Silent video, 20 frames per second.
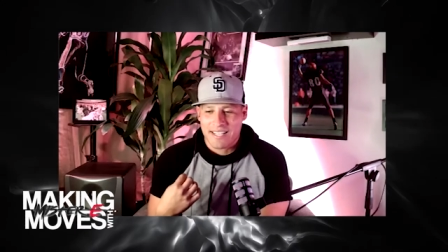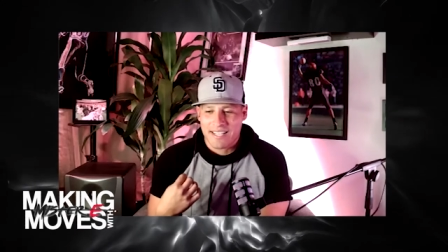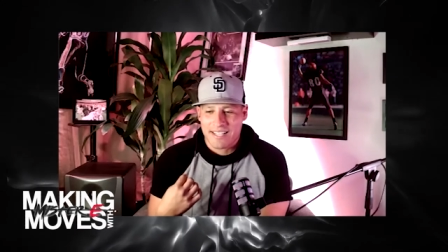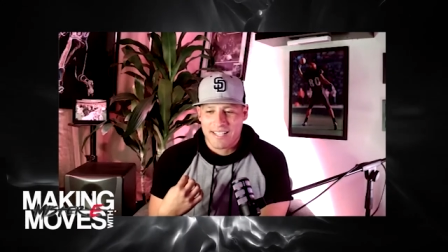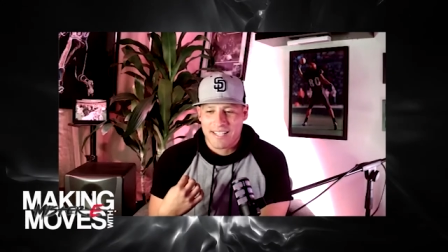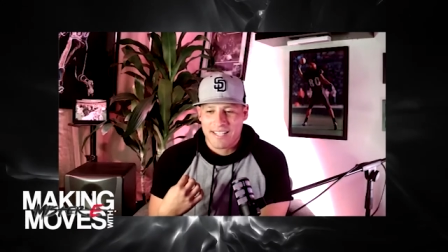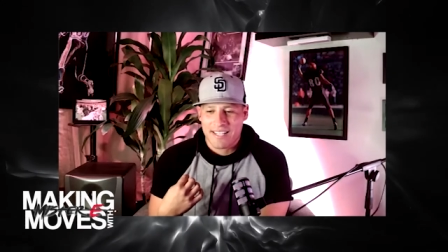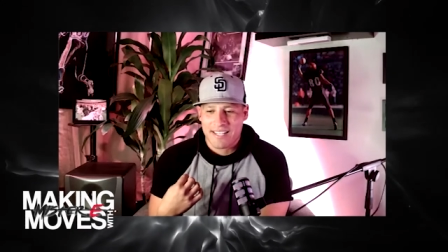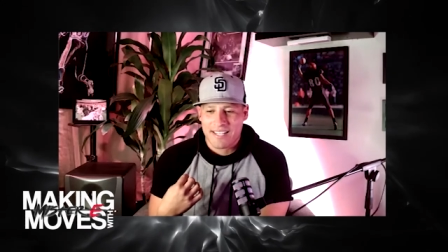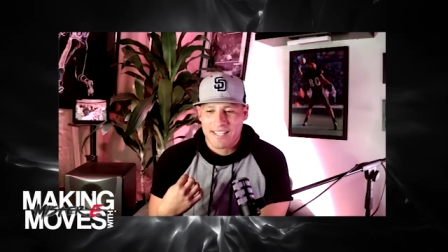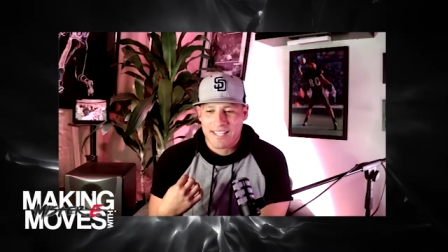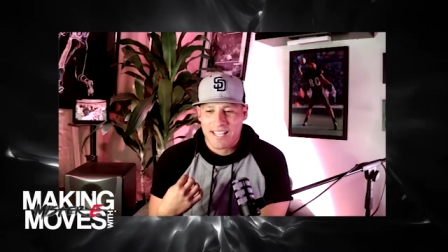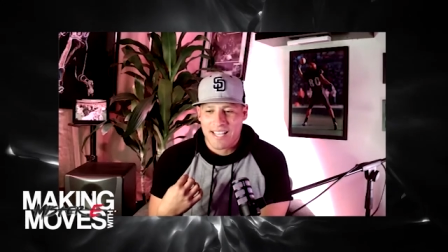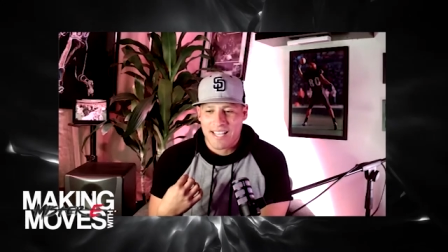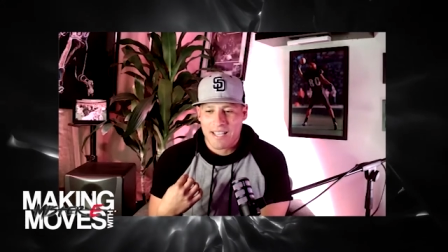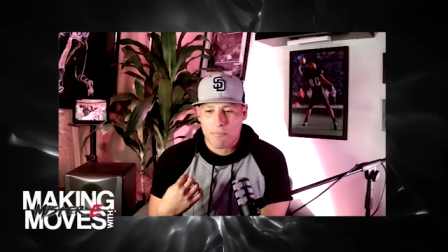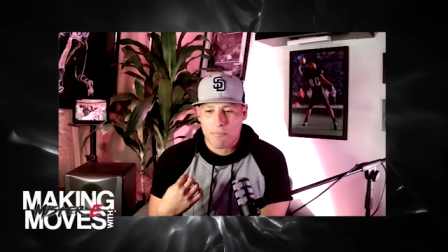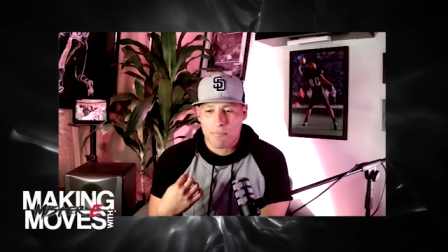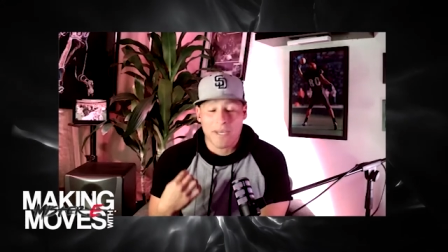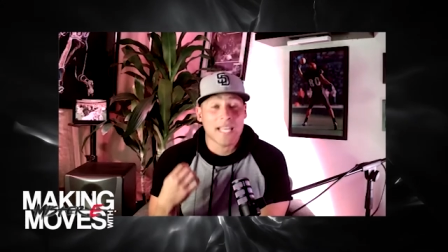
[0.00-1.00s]
Uh,
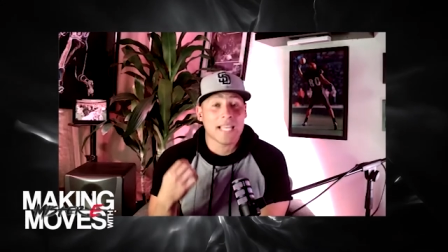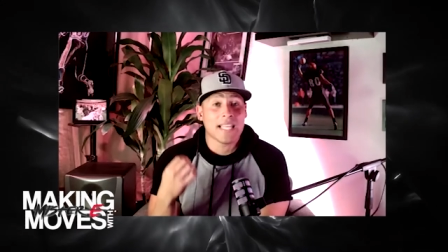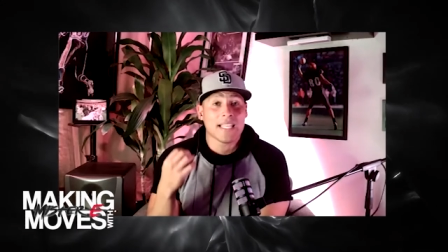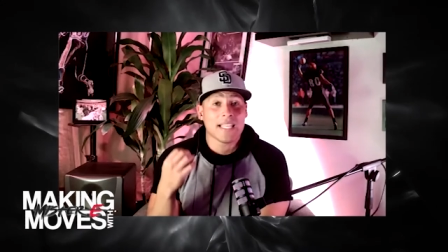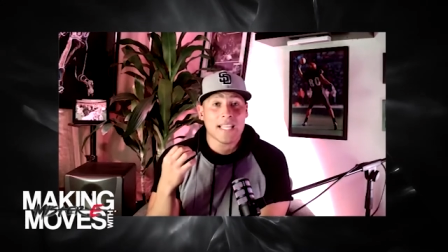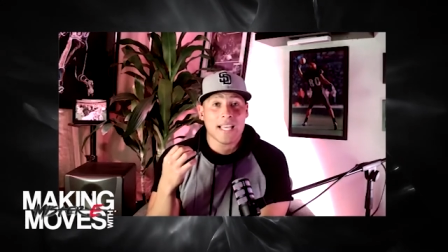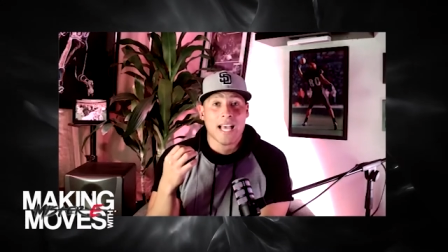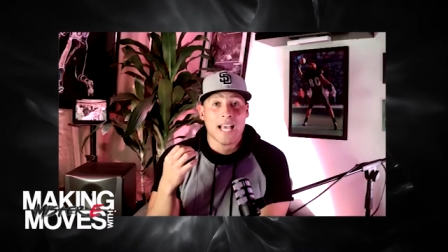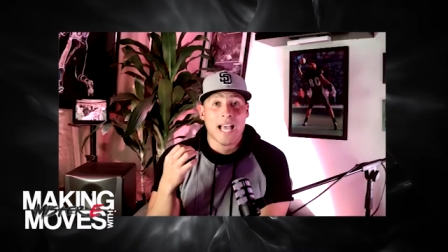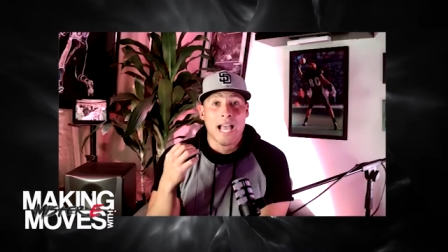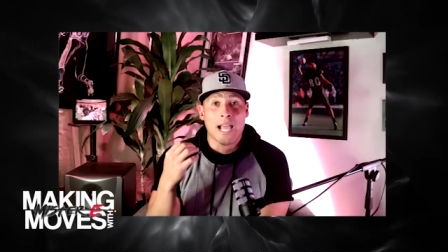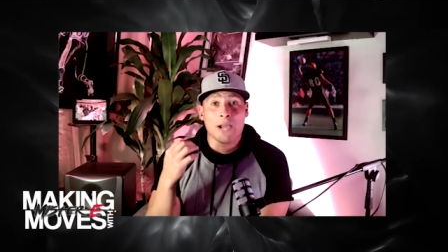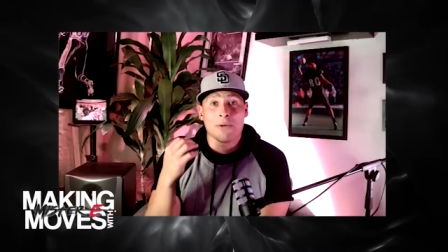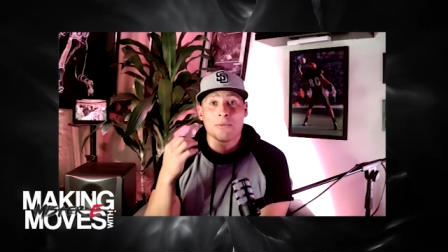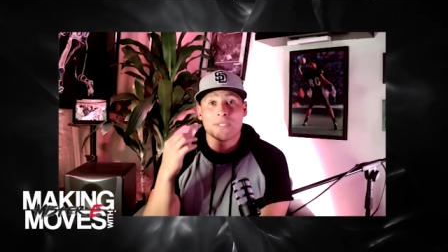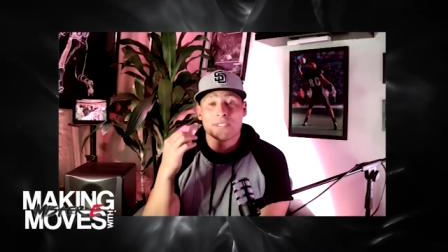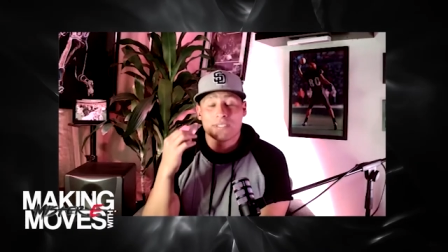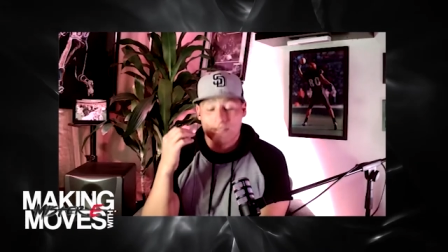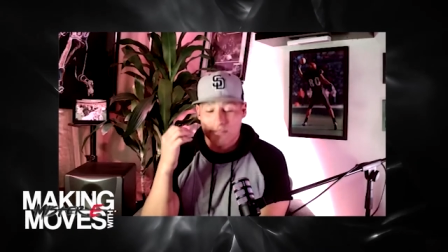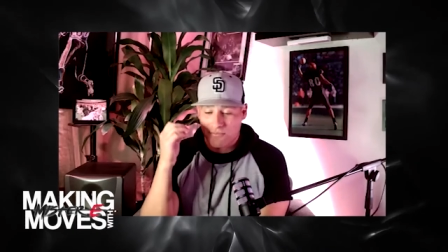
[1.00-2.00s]
but I
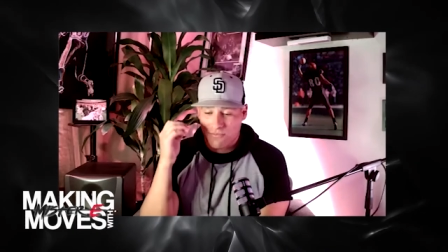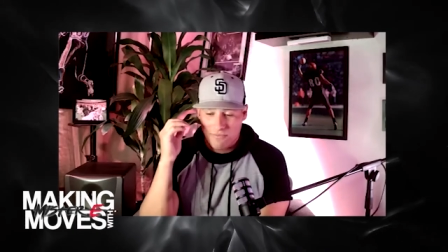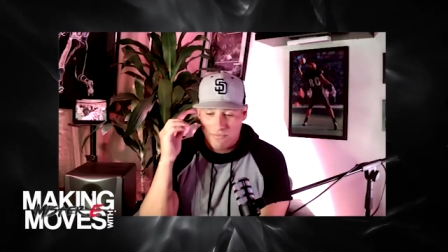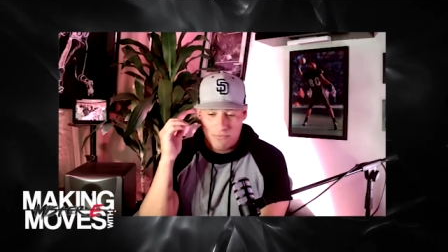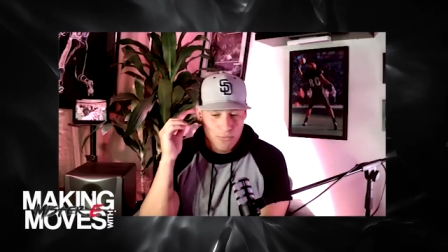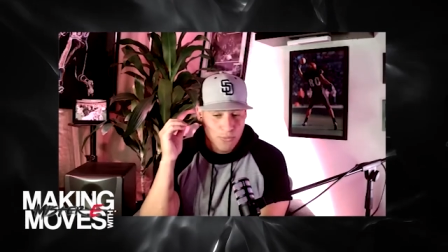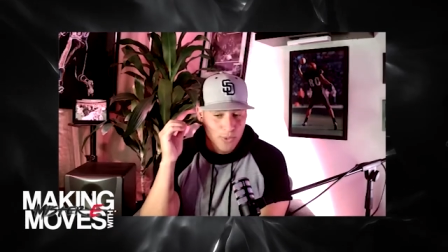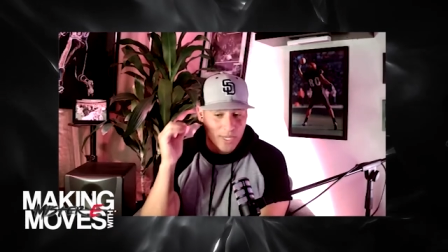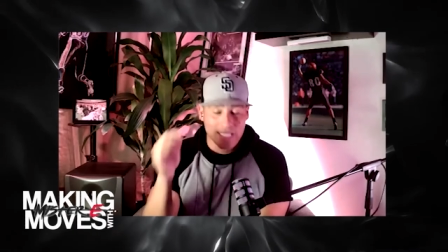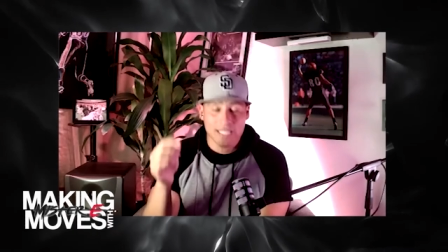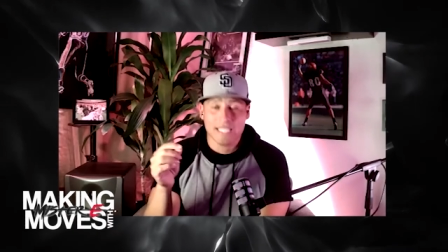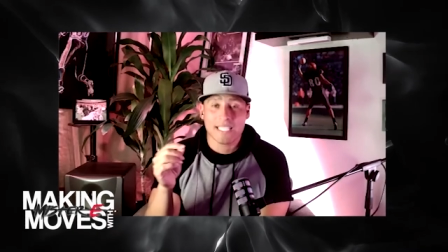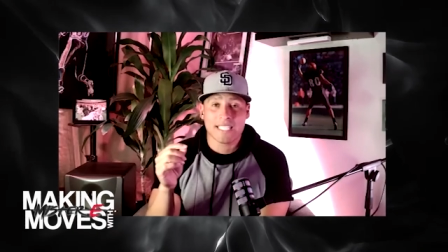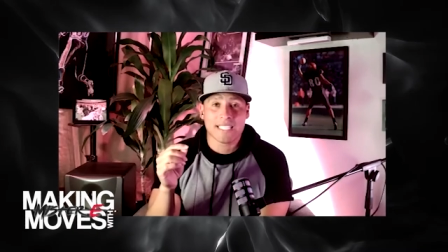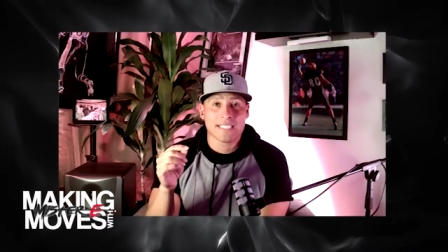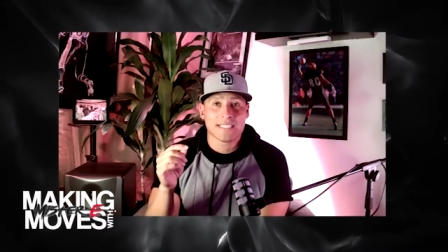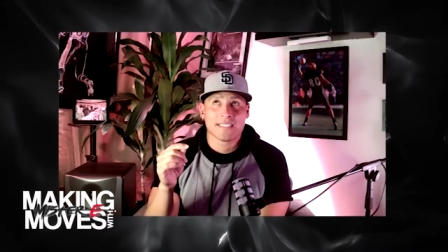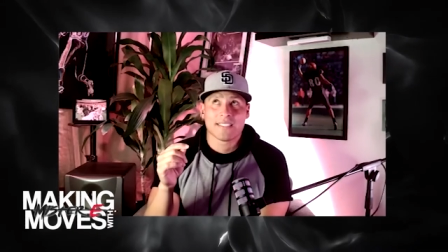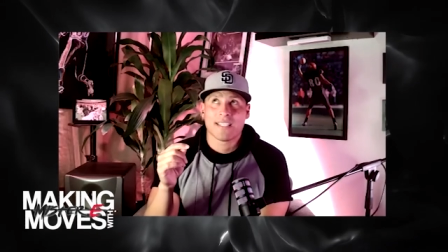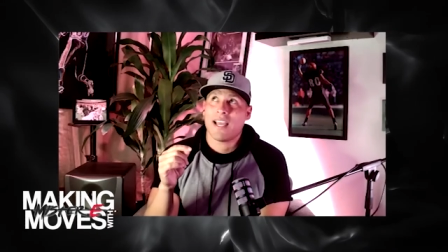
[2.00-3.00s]
was
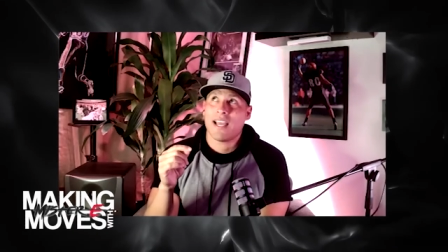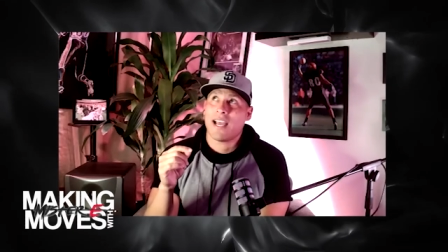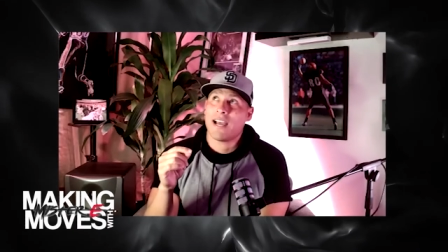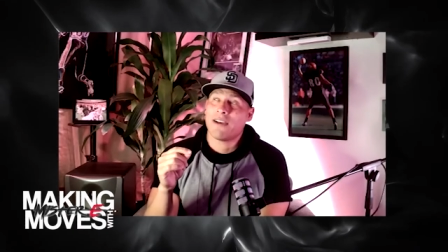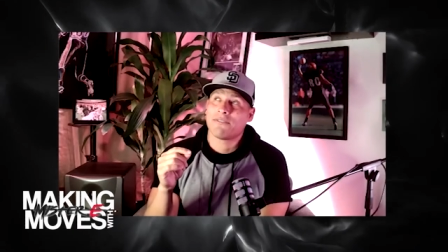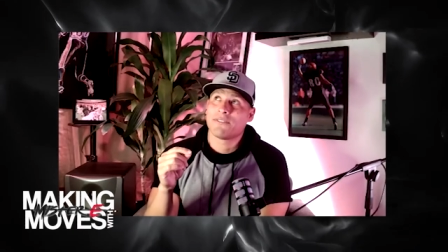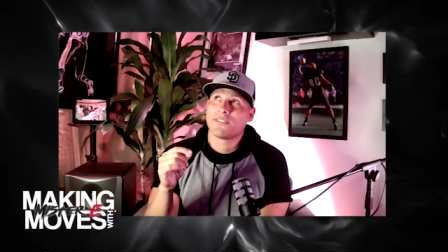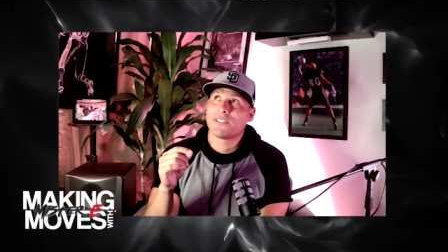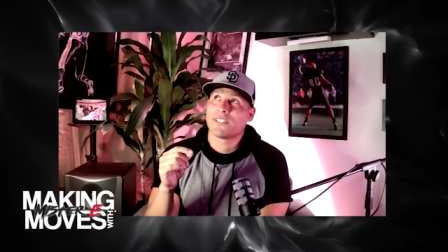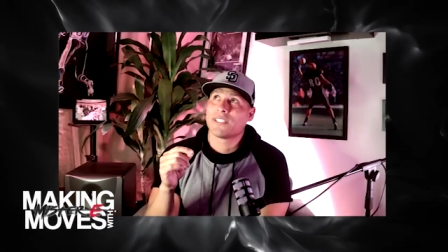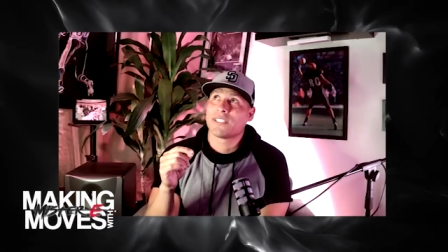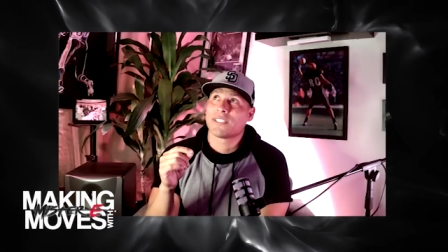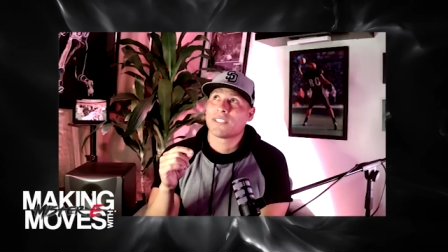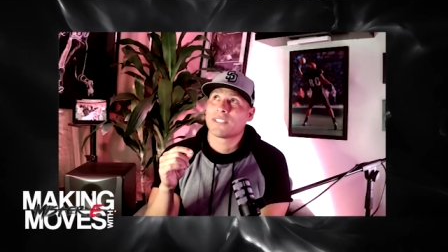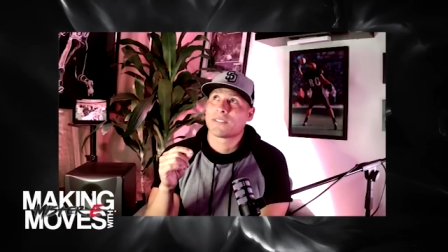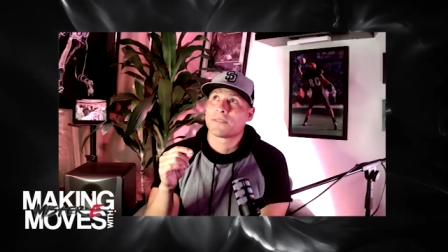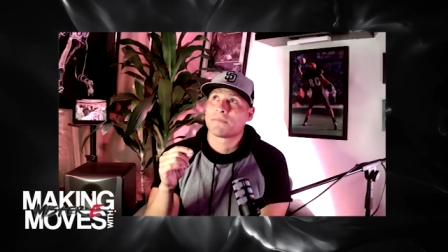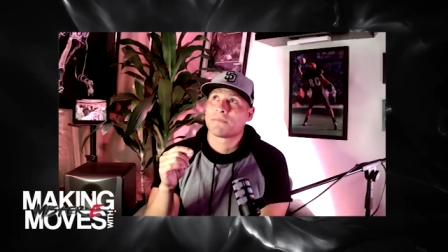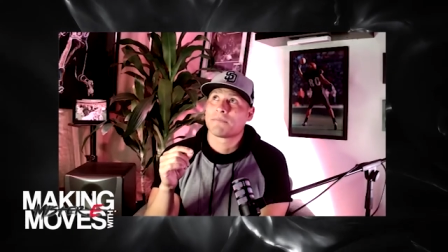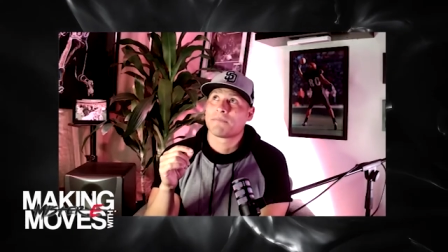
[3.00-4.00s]
willing
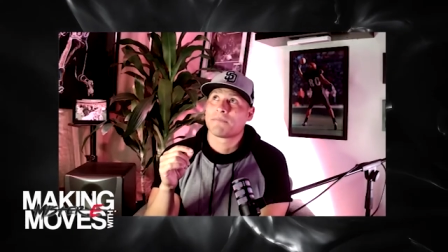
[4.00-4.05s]
after